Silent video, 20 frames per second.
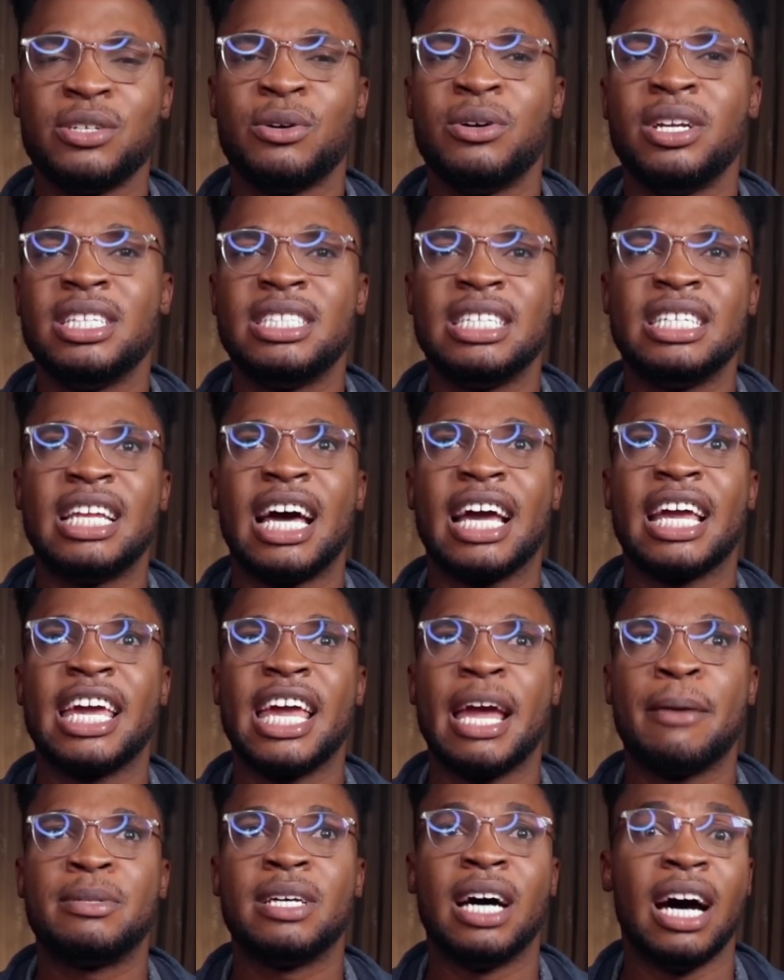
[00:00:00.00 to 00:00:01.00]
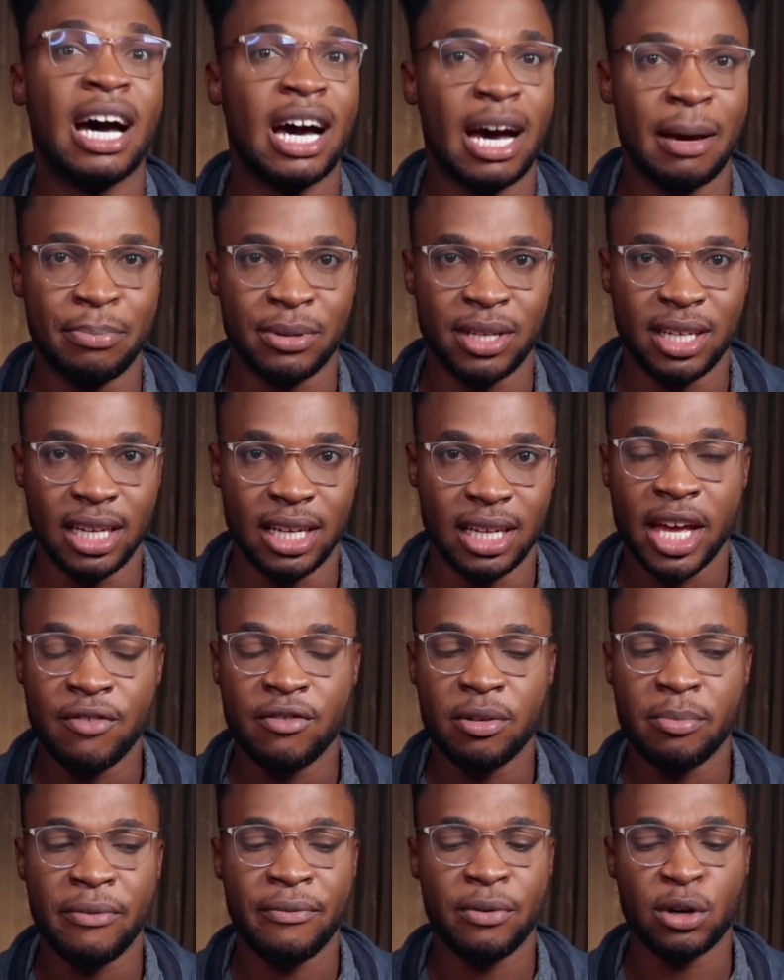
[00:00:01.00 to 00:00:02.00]
was the only thing that kept her happy.
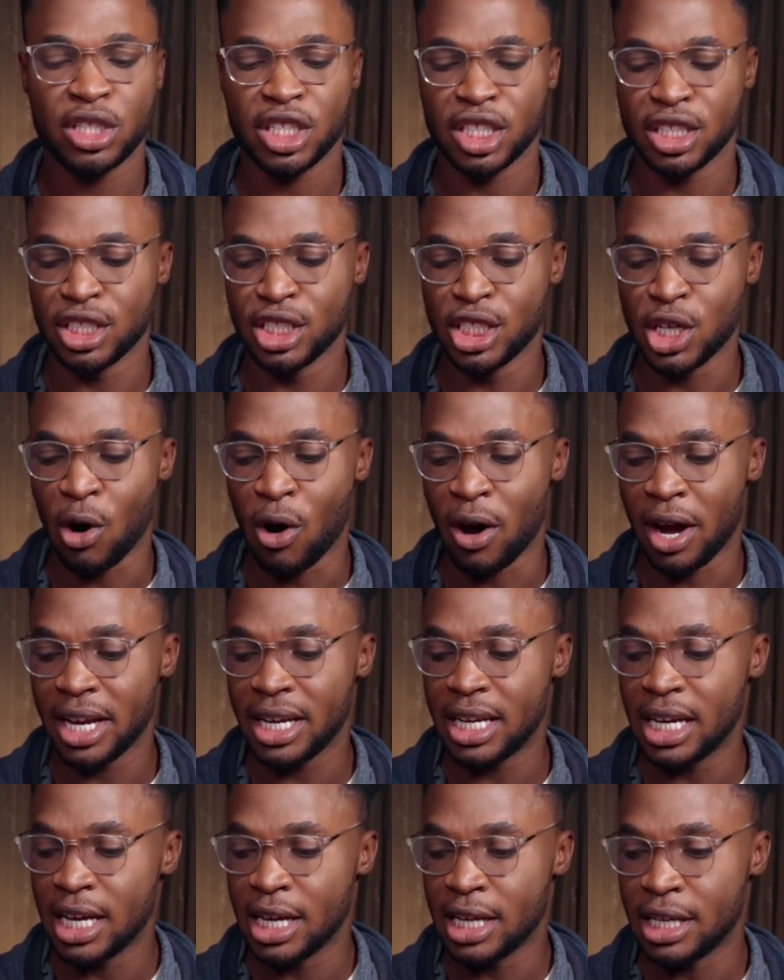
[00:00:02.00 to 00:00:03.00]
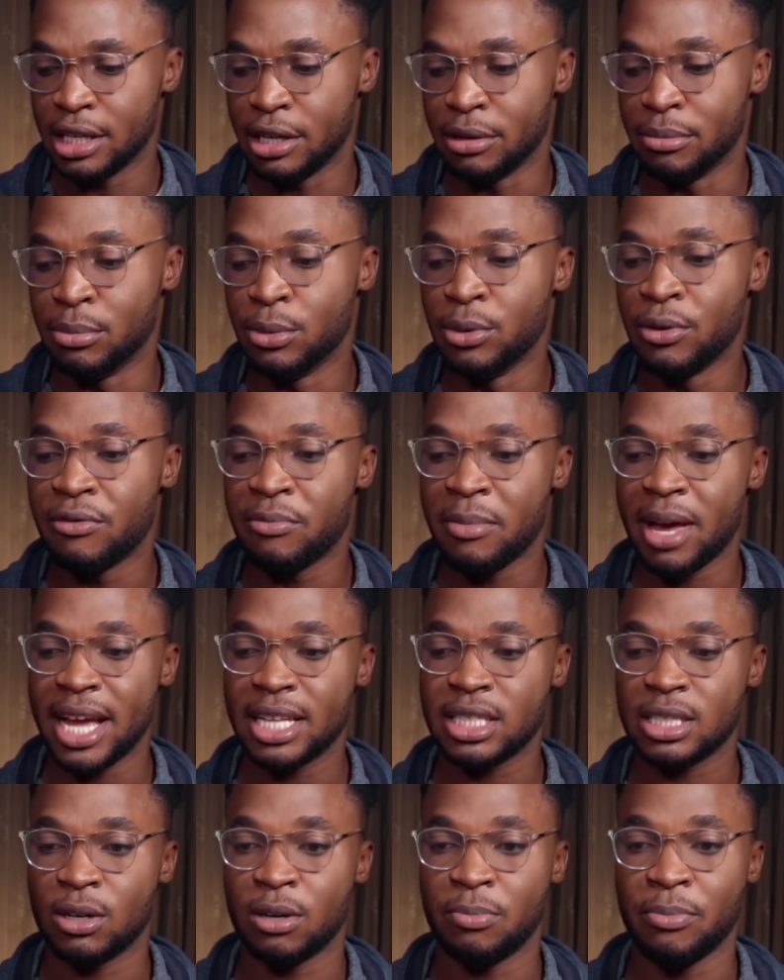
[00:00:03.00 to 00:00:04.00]
Even before she joined the
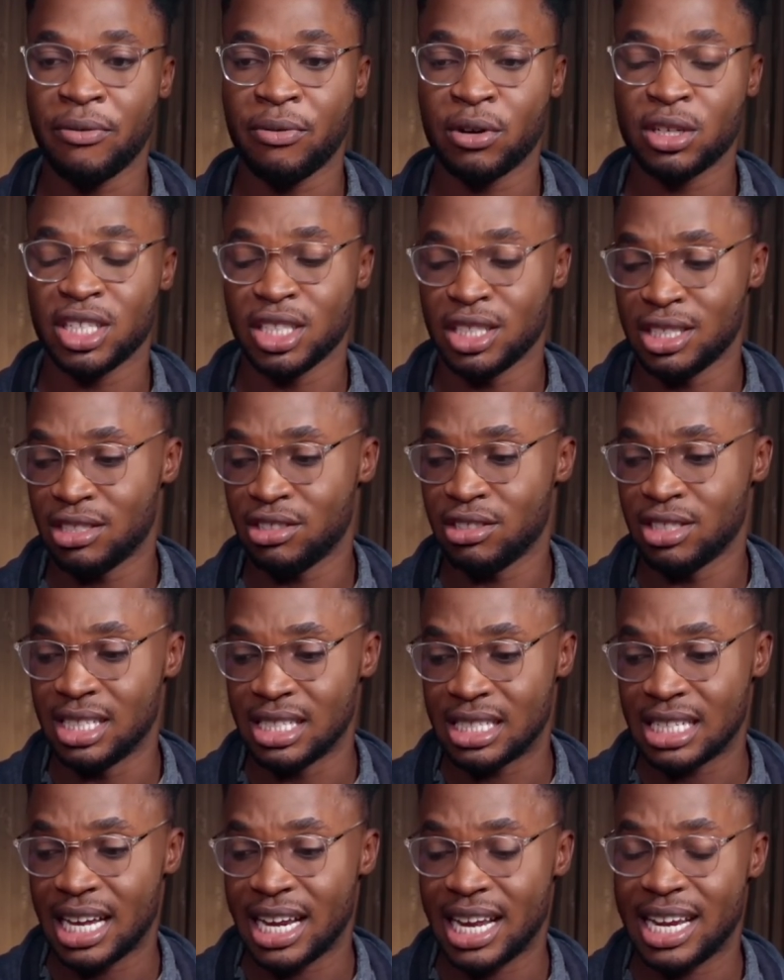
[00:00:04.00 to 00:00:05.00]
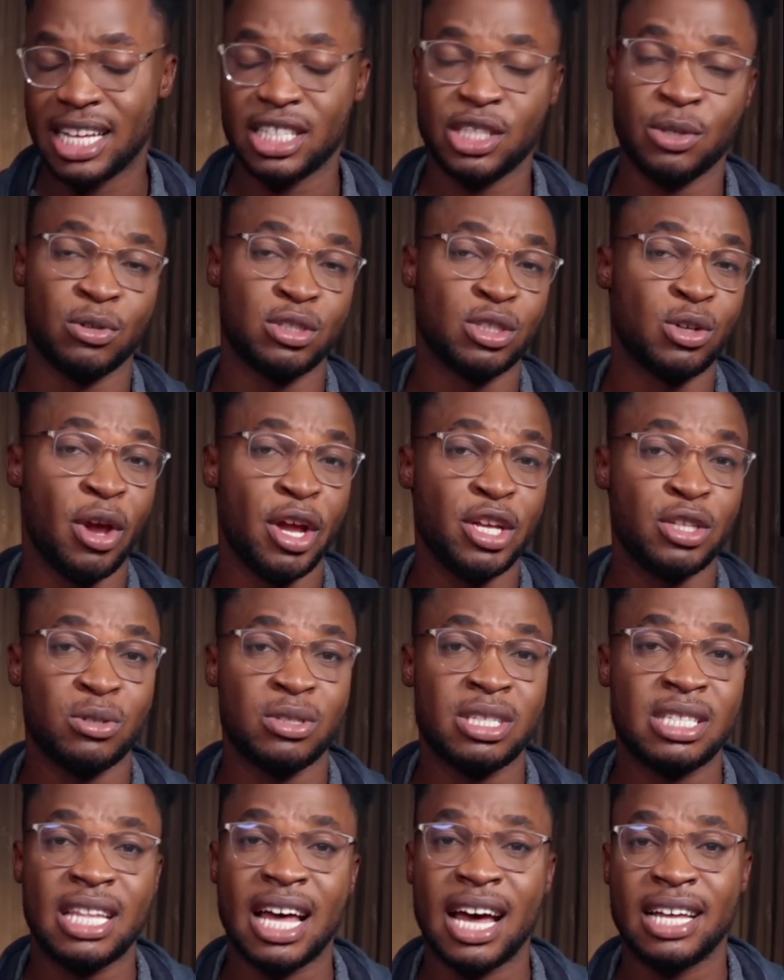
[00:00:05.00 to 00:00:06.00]
movement, or before she decided that she was going
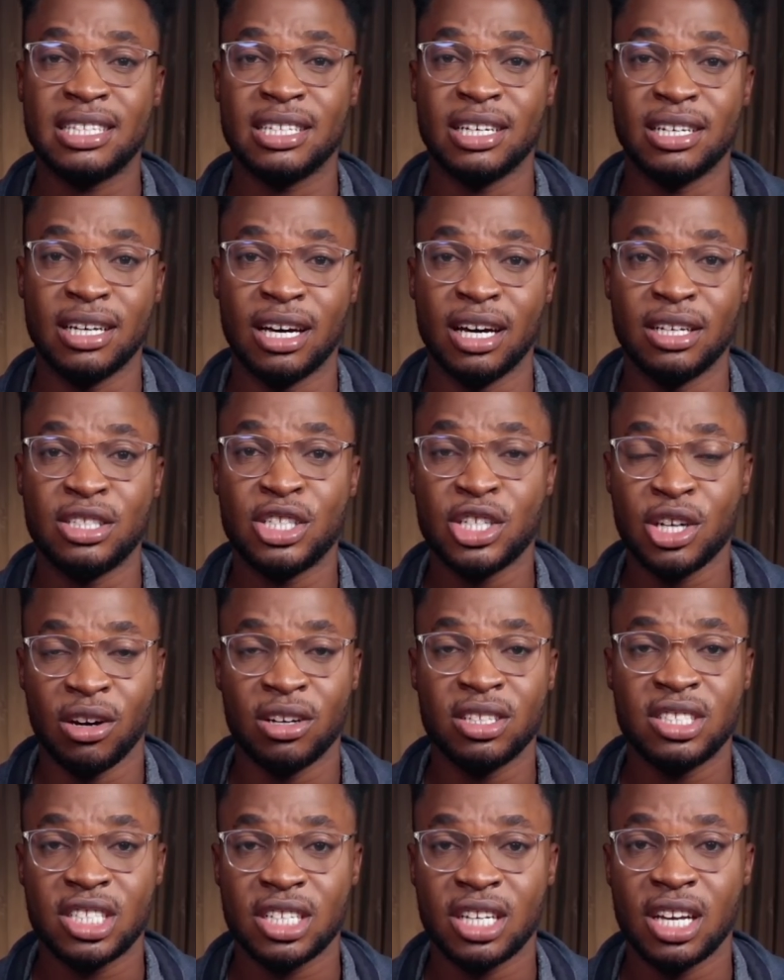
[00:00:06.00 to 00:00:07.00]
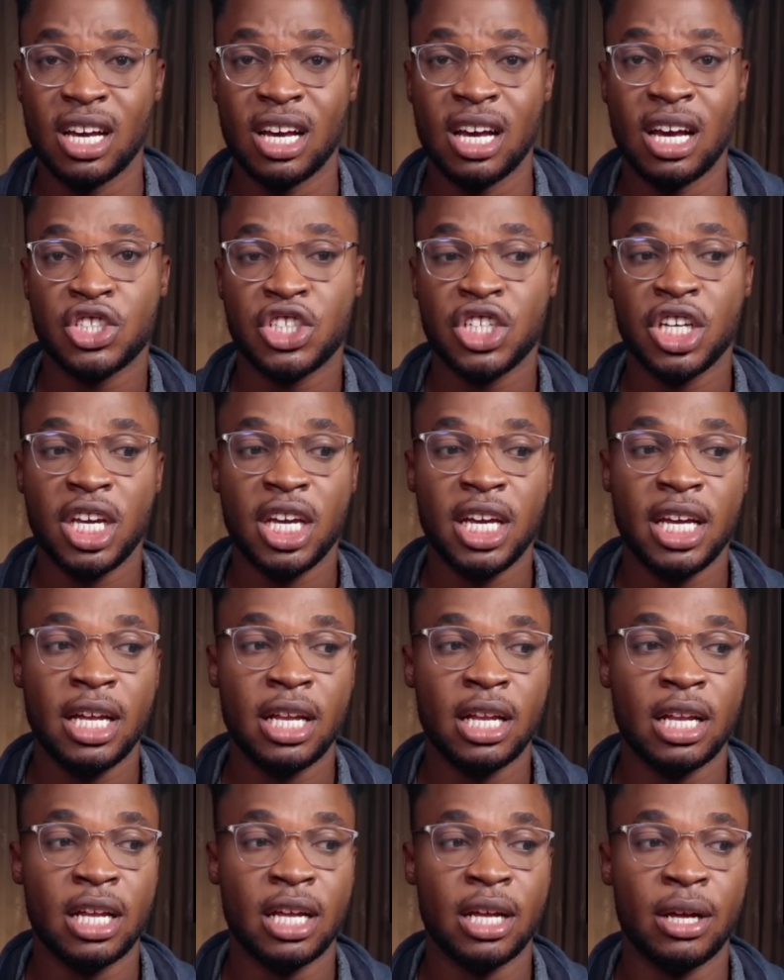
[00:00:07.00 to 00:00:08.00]
to start a church,
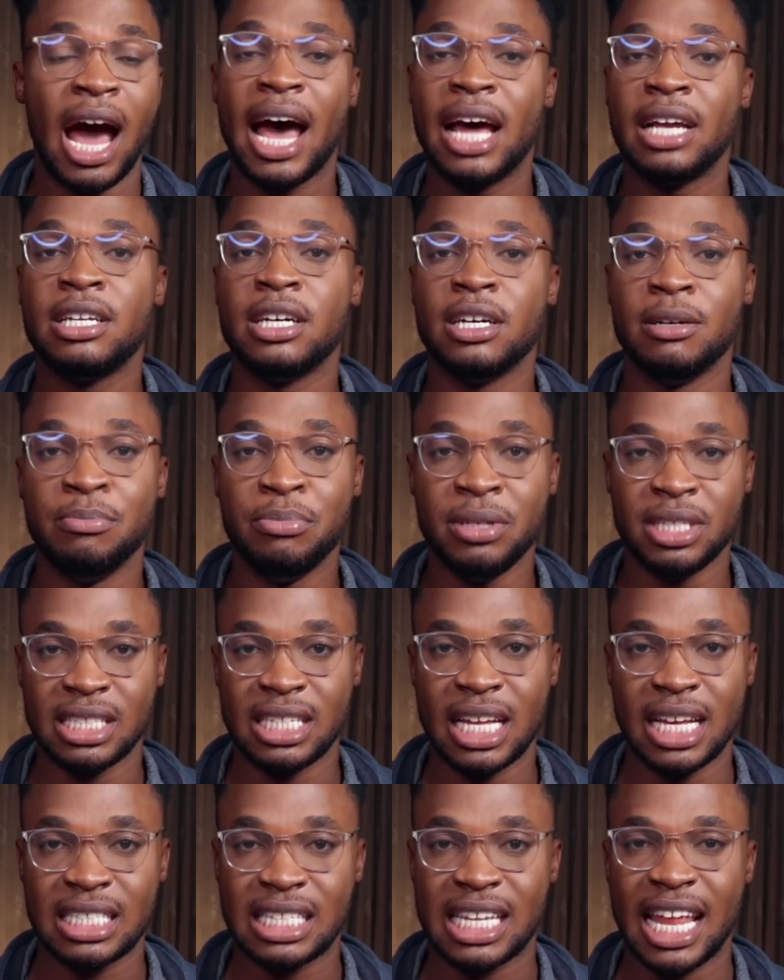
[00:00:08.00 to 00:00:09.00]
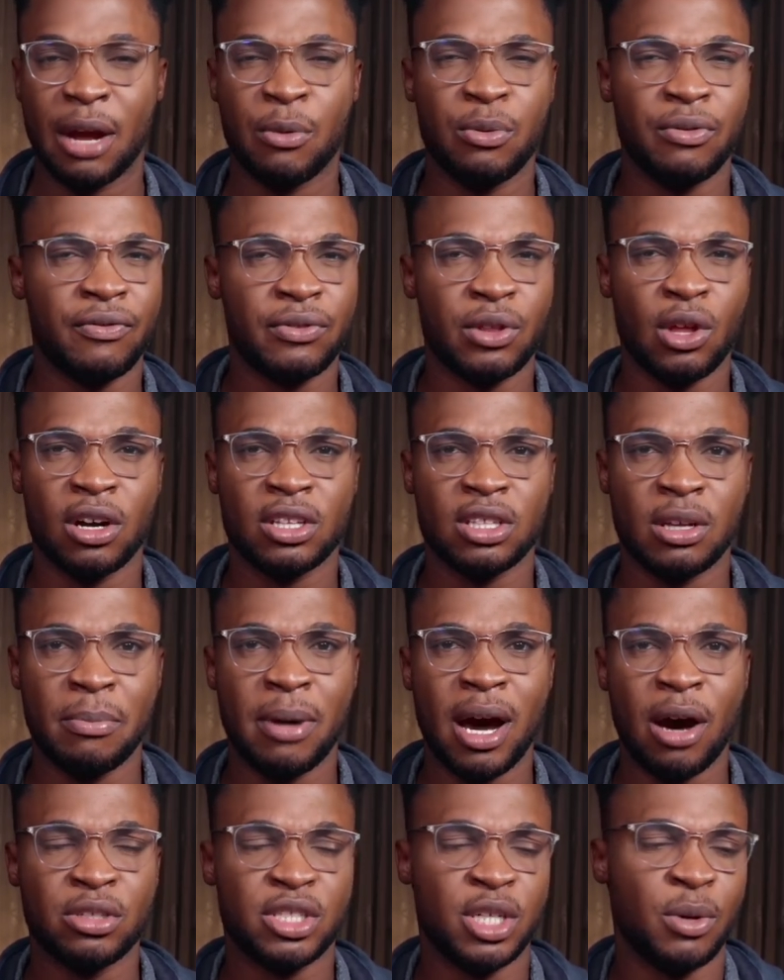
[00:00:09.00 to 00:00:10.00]
she had a business, like we've talked
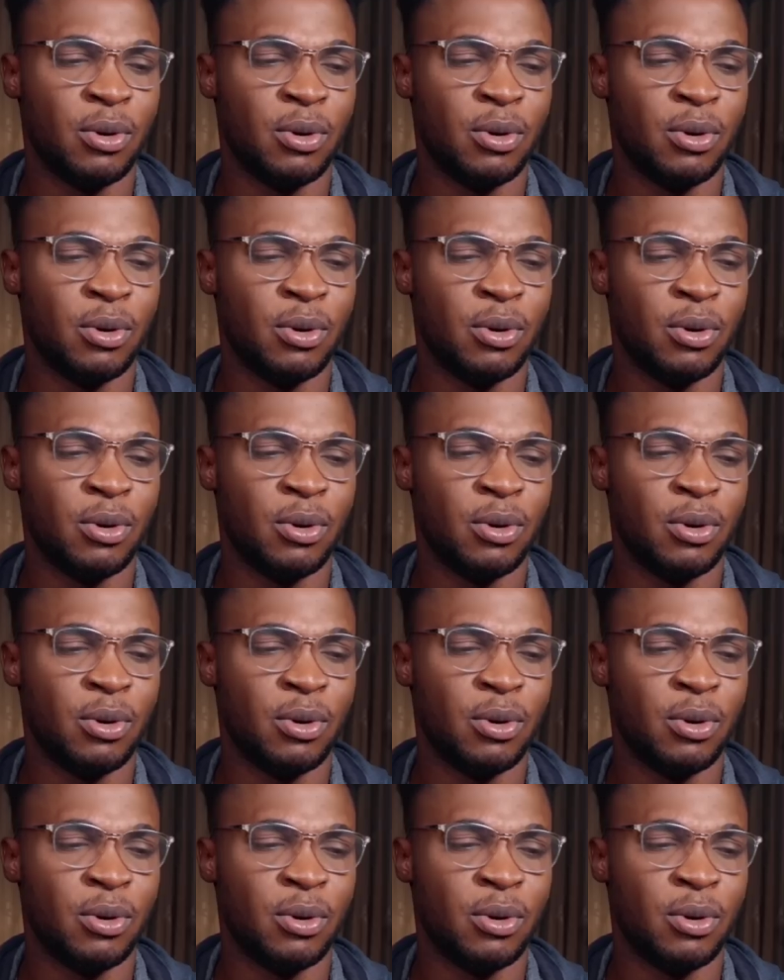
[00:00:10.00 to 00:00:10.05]
about.